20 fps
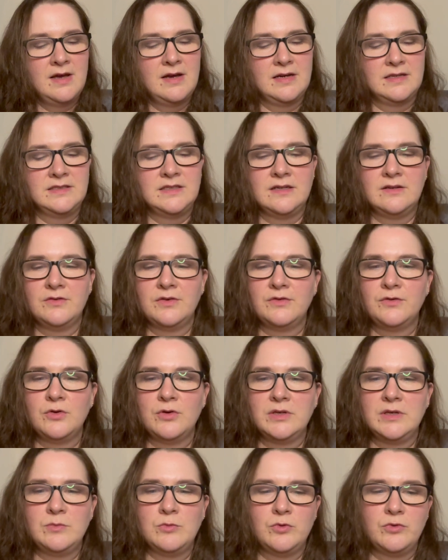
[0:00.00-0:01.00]
I don't know if I've got
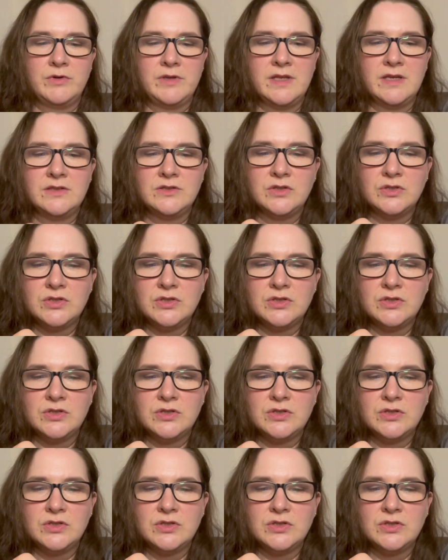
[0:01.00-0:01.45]
any more in there to